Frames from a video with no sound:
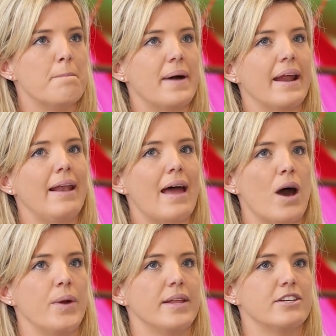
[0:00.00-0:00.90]
but
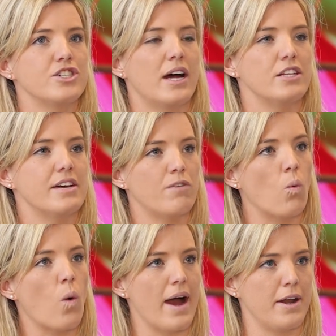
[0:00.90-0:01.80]
allowing the child to have a
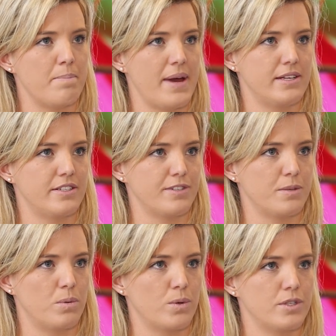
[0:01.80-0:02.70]
wider base of
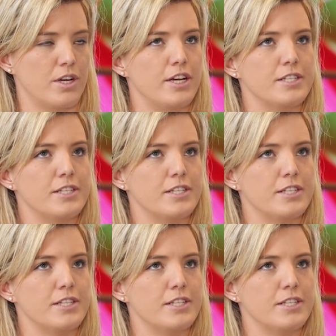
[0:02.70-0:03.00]
support.